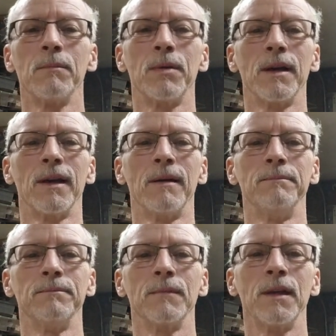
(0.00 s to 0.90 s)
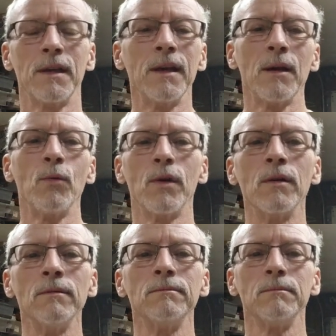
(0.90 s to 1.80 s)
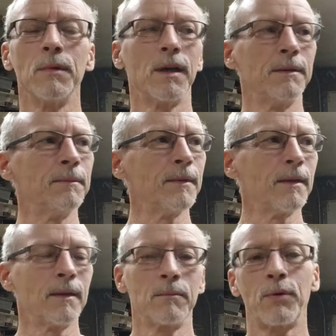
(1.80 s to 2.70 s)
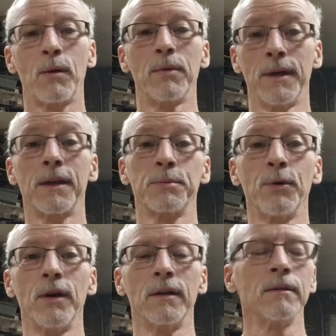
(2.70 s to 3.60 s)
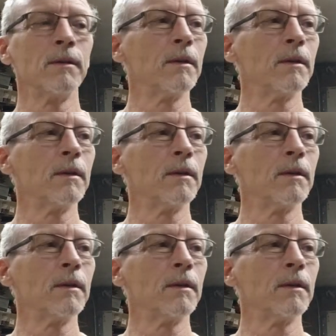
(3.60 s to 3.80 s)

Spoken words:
But and I will, but probably next spring.